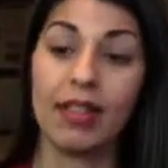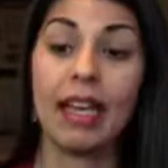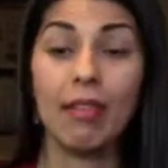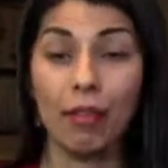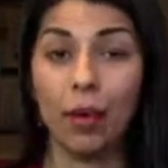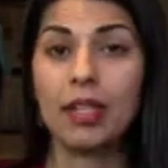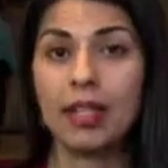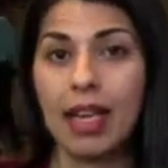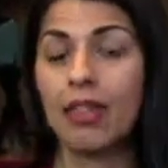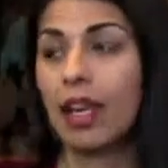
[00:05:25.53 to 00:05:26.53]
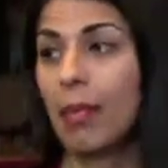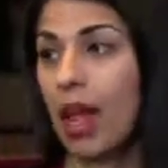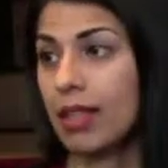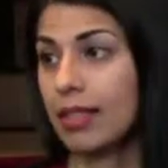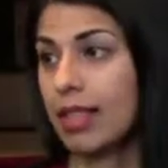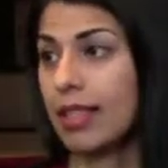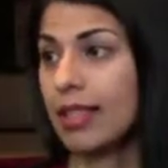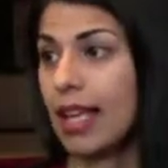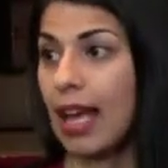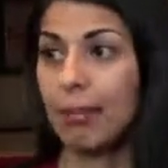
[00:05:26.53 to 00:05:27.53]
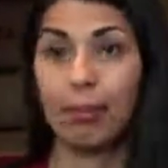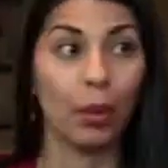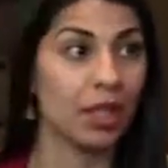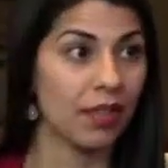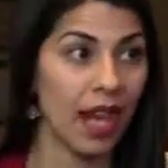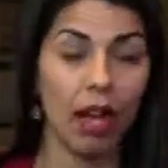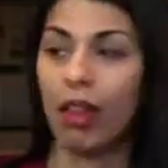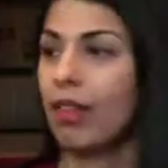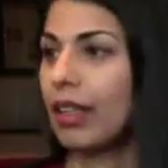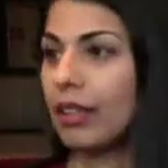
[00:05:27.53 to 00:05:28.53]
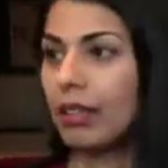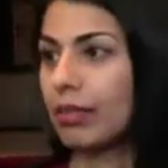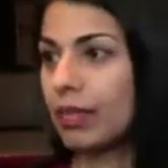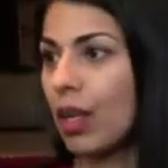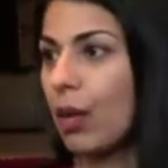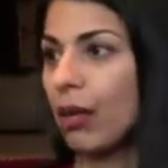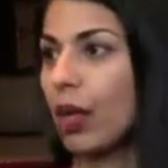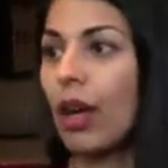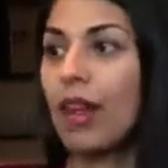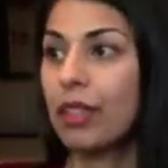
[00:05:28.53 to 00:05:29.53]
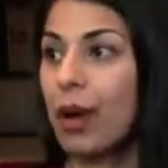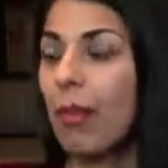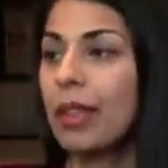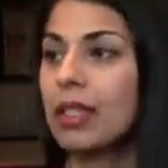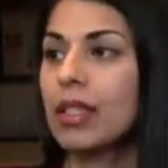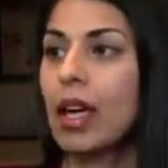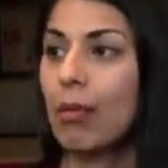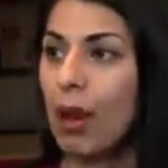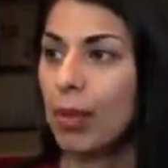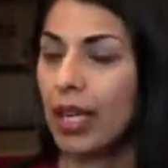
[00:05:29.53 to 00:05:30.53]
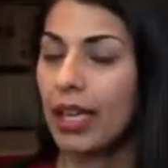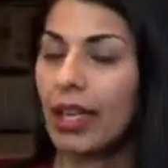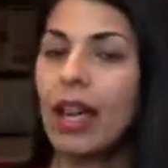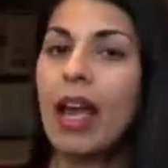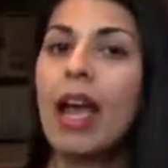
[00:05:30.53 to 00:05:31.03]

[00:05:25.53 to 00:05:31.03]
They enforce the healthcare policies that boards of health and local health departments promulgate,